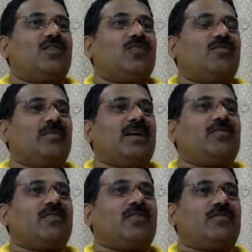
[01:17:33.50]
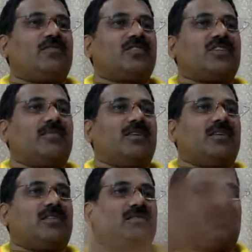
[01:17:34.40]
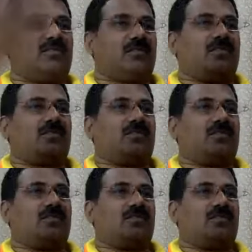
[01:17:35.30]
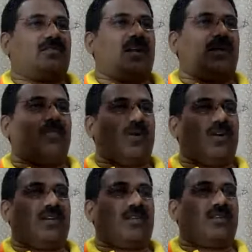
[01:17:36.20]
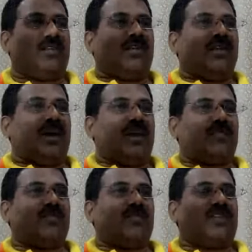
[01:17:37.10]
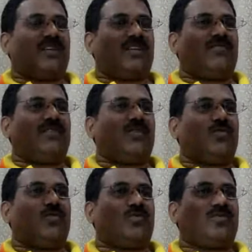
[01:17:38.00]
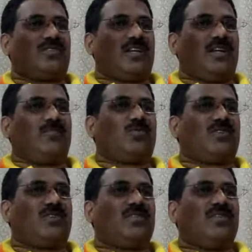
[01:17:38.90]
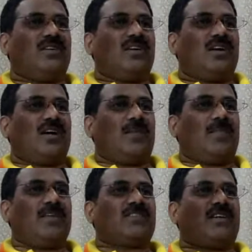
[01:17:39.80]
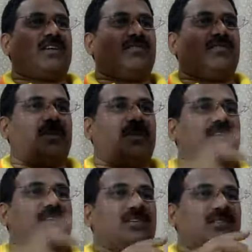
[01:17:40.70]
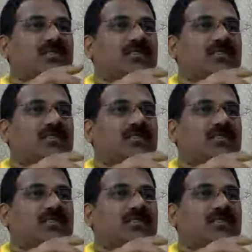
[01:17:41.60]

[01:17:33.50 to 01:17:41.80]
we met for the first time here that morning. After that evening, you came to the Abbasiya, we met here.